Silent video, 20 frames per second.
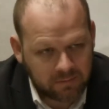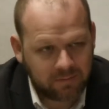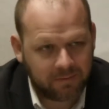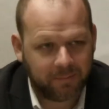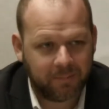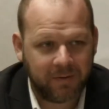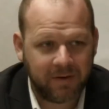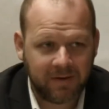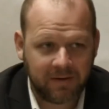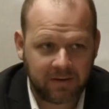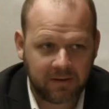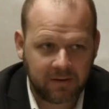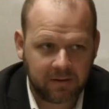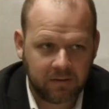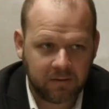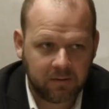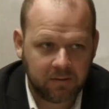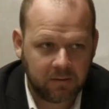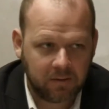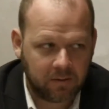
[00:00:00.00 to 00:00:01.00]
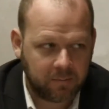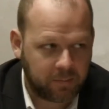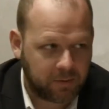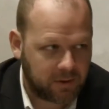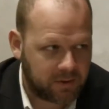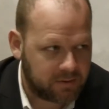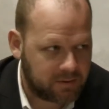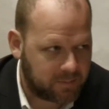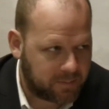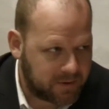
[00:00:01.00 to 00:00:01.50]
depending
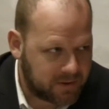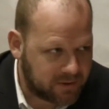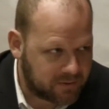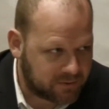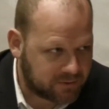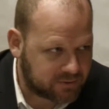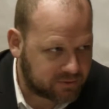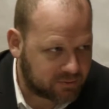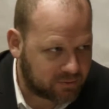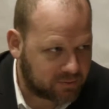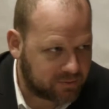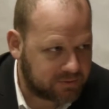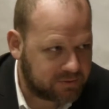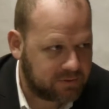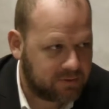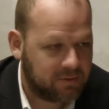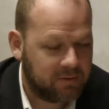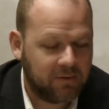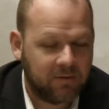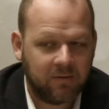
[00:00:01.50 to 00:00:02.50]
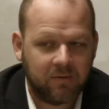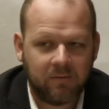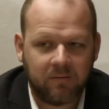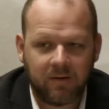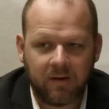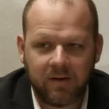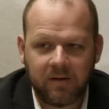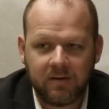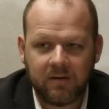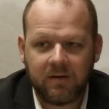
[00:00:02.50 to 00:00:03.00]
upon the payer source,
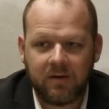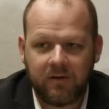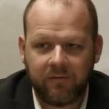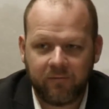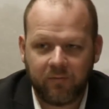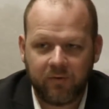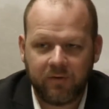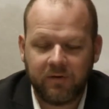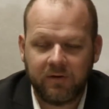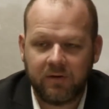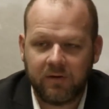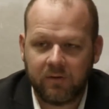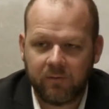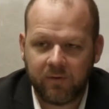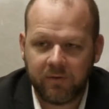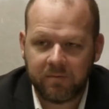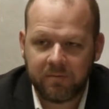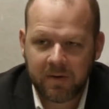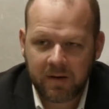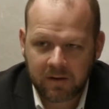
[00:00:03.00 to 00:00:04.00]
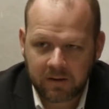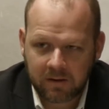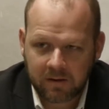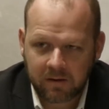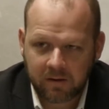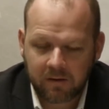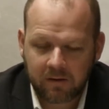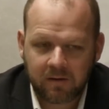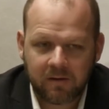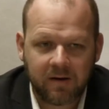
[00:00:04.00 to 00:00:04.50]
right? If we're dealing with
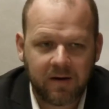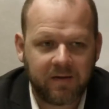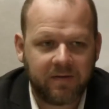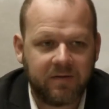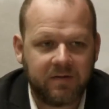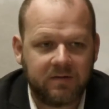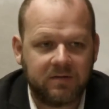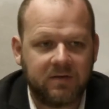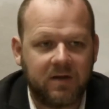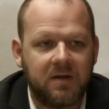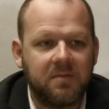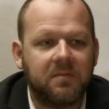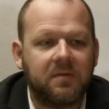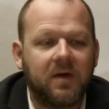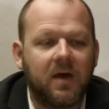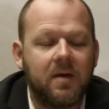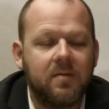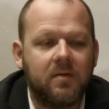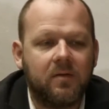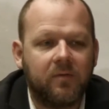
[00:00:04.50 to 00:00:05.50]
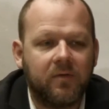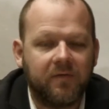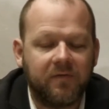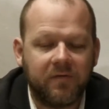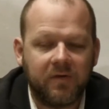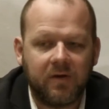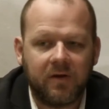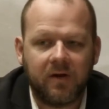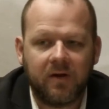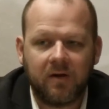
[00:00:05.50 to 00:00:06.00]
Medicare, at the same time that we
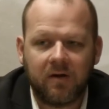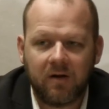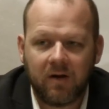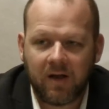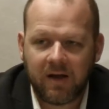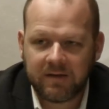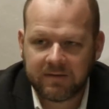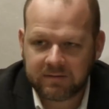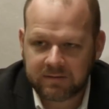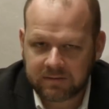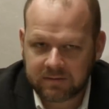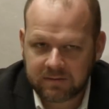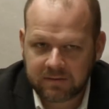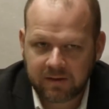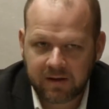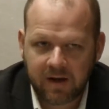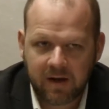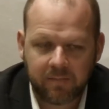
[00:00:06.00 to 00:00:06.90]
filled out our licensing